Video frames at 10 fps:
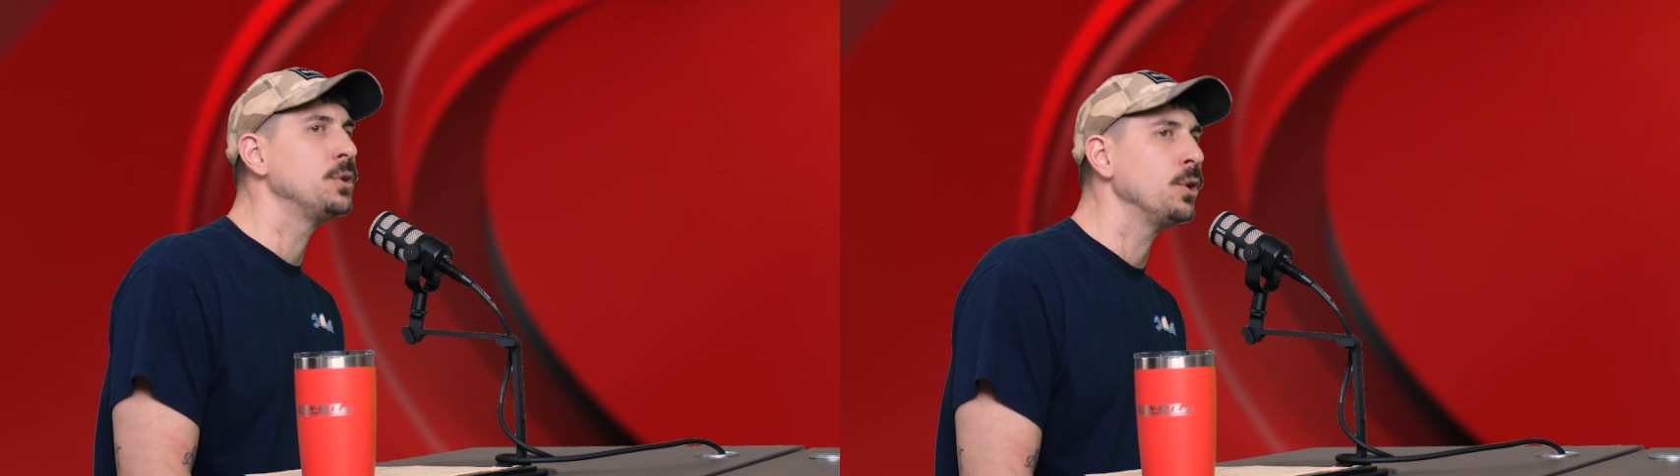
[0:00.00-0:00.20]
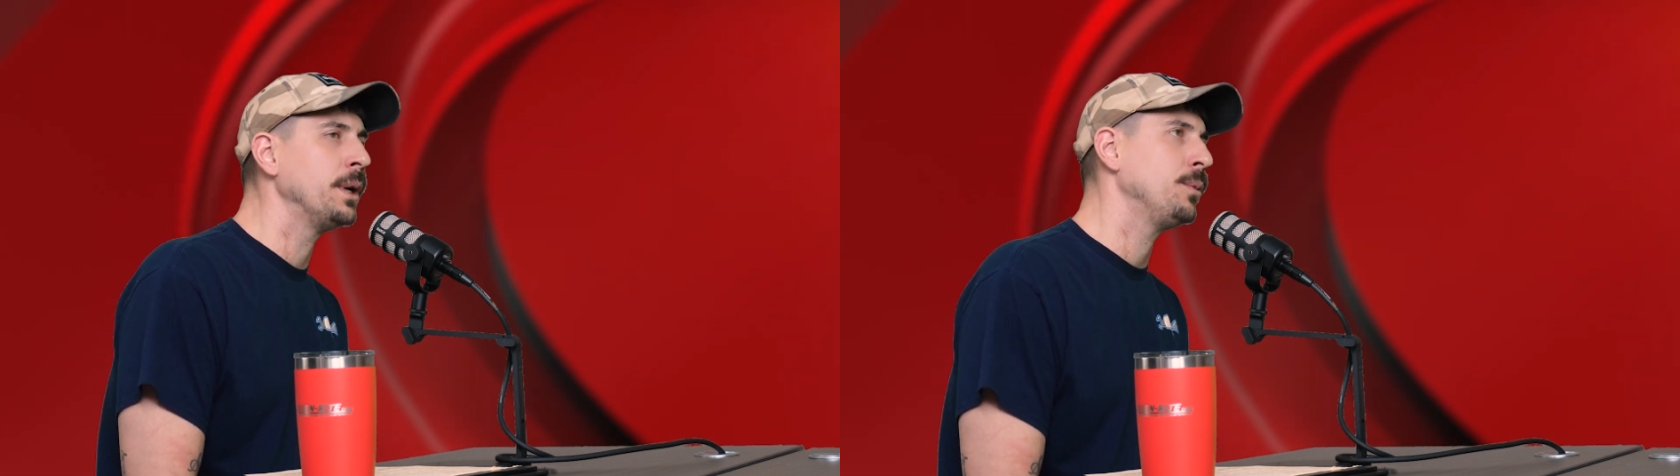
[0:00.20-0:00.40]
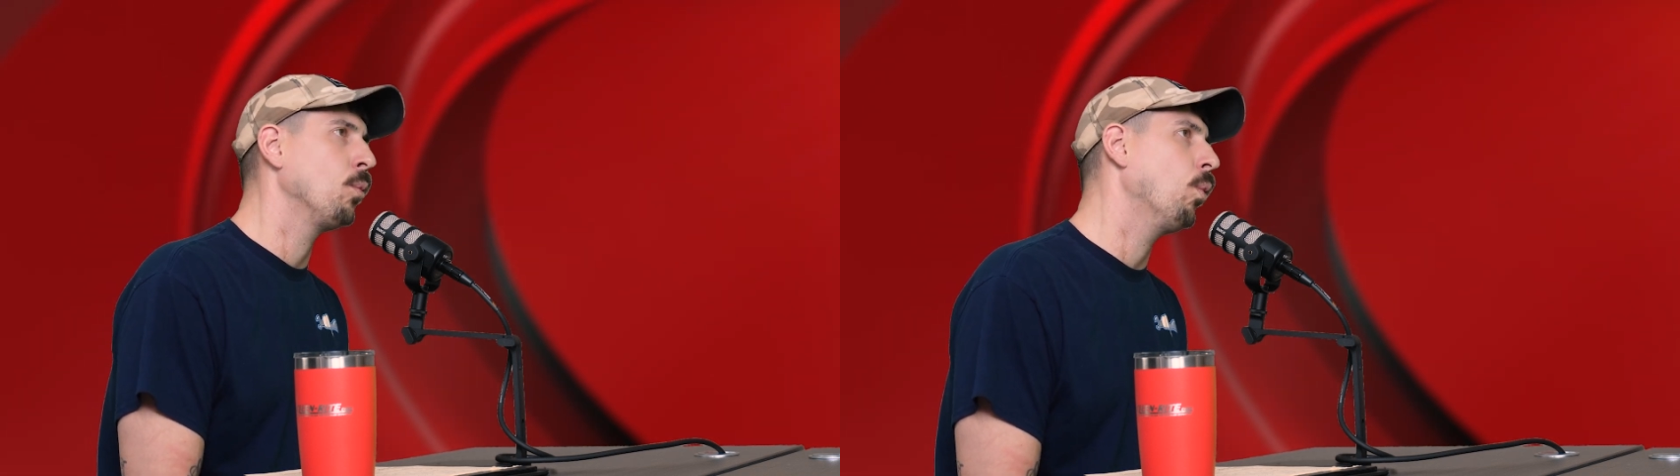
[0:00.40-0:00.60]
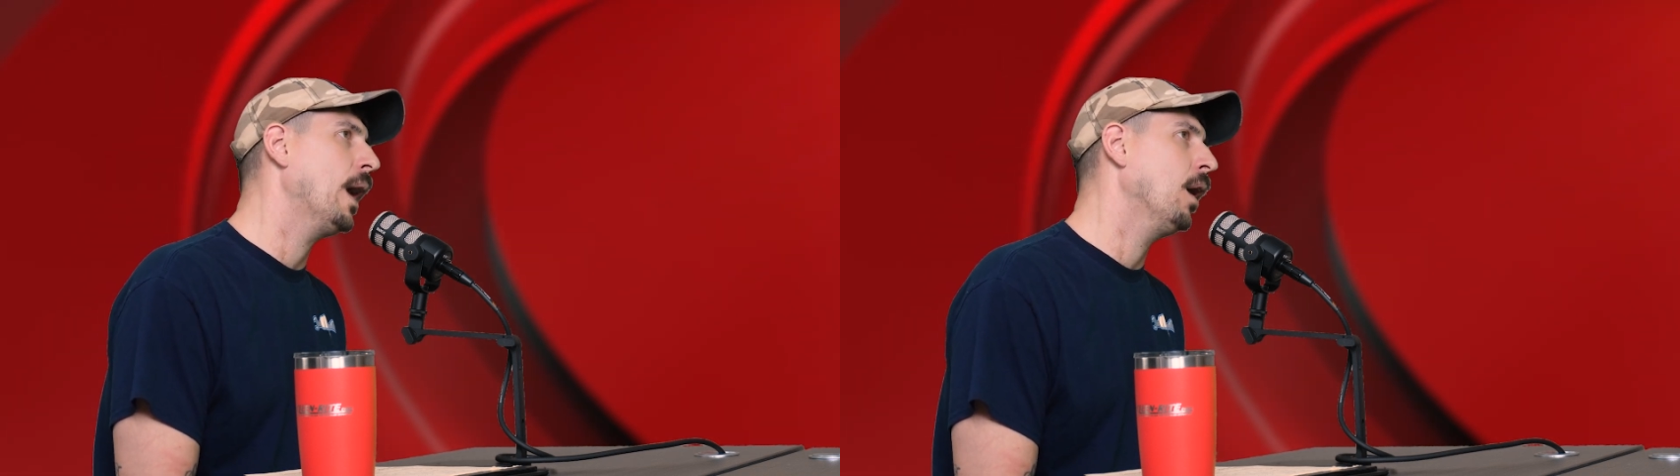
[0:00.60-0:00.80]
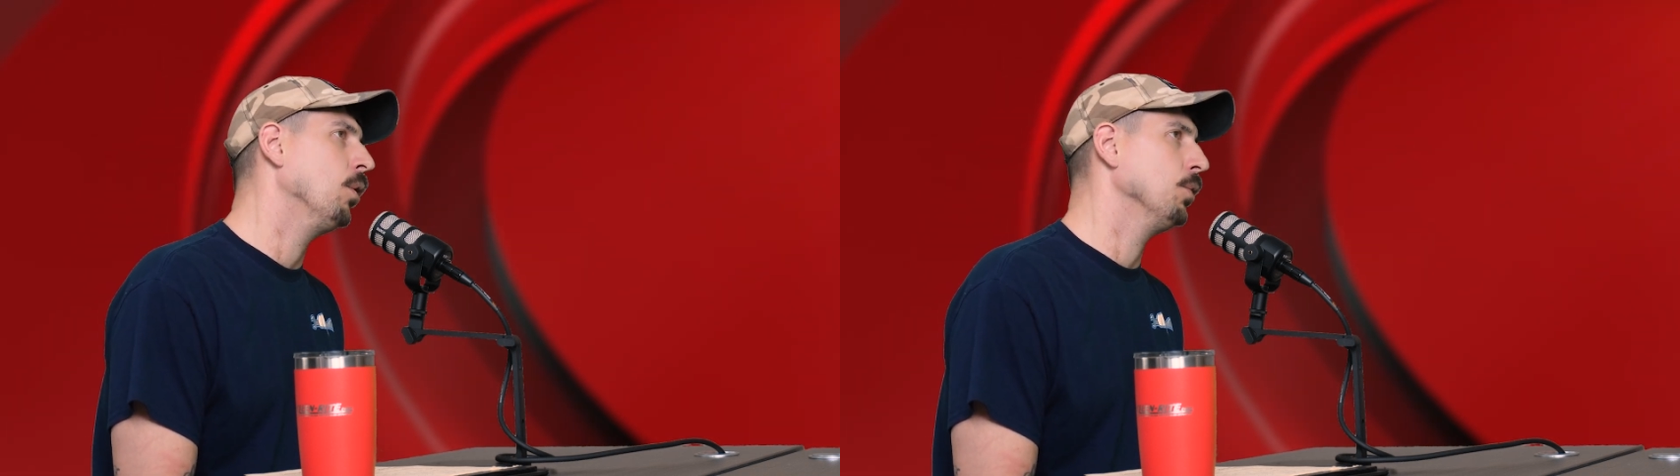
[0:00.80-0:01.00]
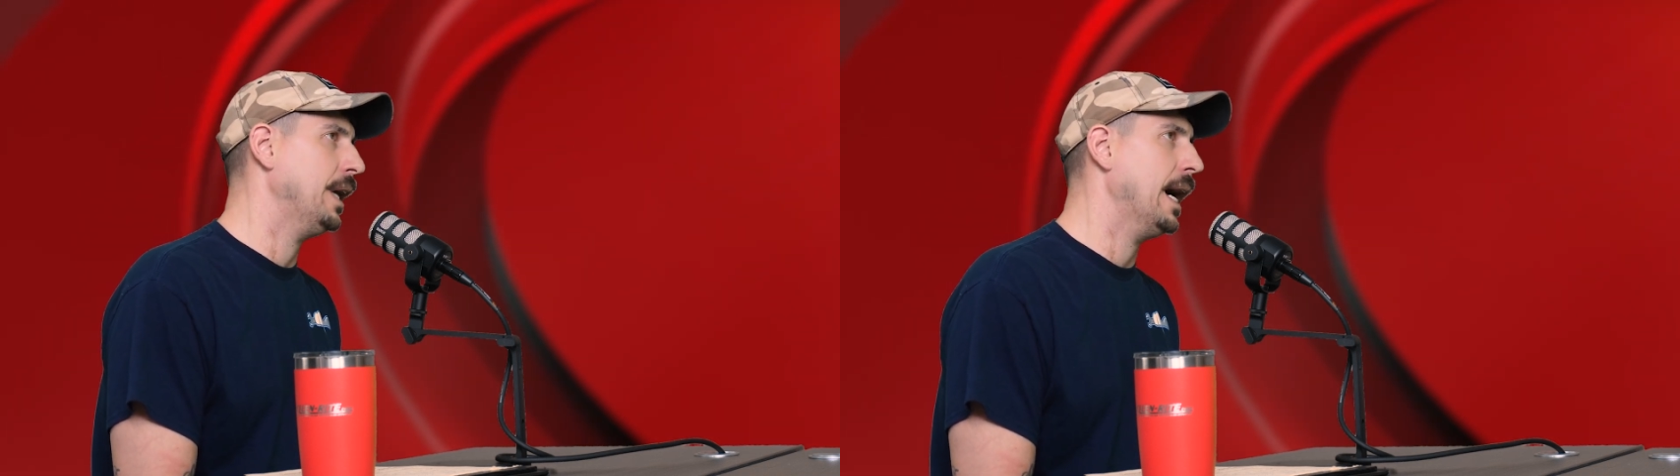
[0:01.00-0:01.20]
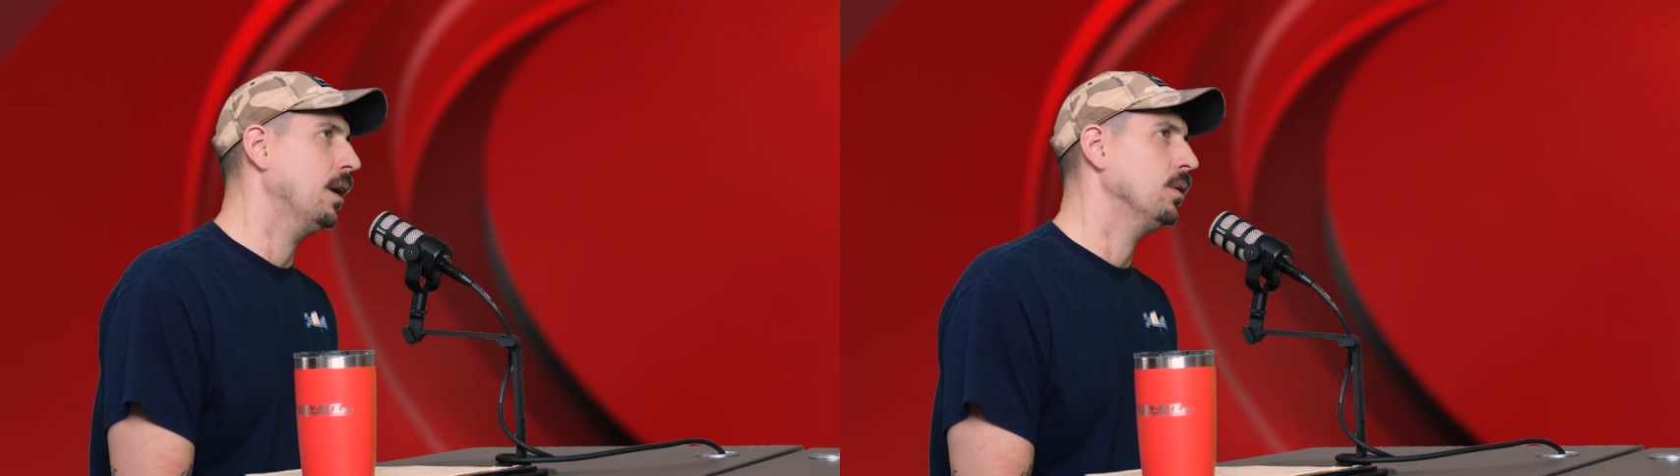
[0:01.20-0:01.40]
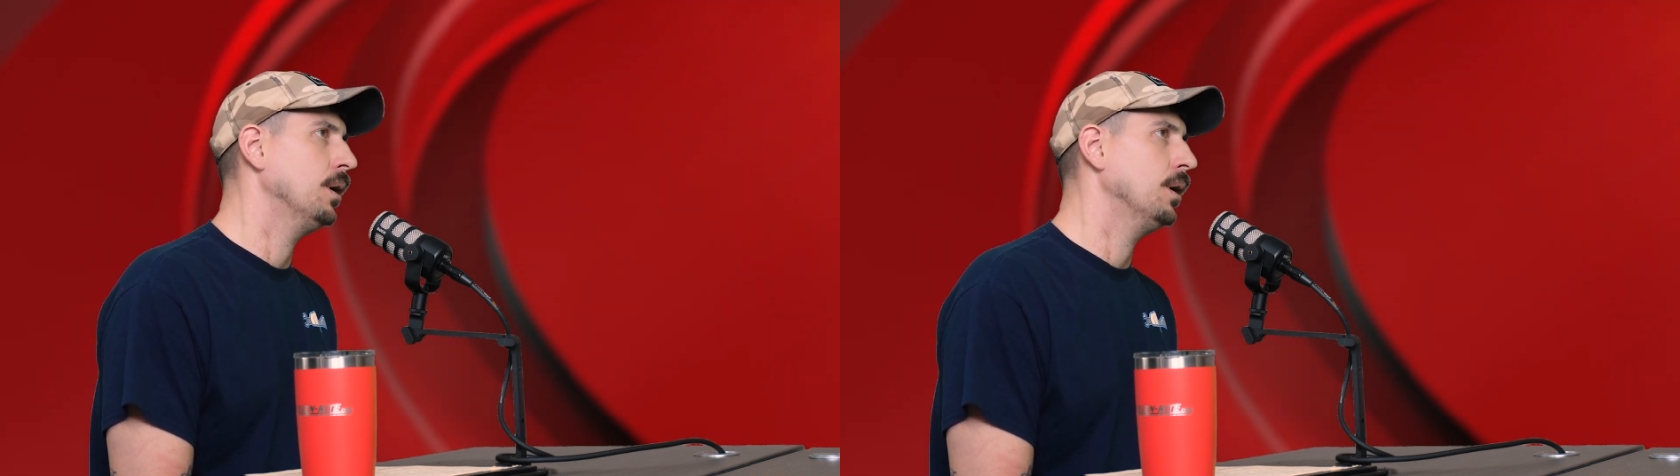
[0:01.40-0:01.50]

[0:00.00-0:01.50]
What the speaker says: doing well now.